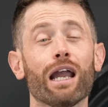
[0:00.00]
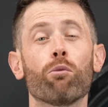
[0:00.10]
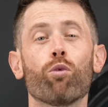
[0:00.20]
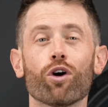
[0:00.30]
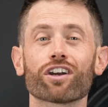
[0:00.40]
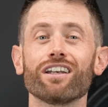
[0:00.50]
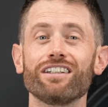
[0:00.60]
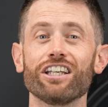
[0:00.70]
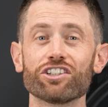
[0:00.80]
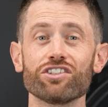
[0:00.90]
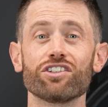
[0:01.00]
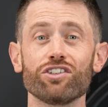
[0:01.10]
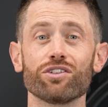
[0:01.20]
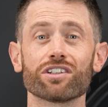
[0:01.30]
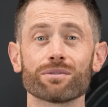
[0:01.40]
and what conditions you
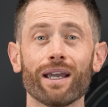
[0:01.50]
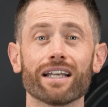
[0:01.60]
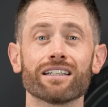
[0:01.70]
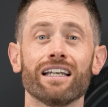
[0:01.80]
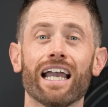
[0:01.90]
should expect,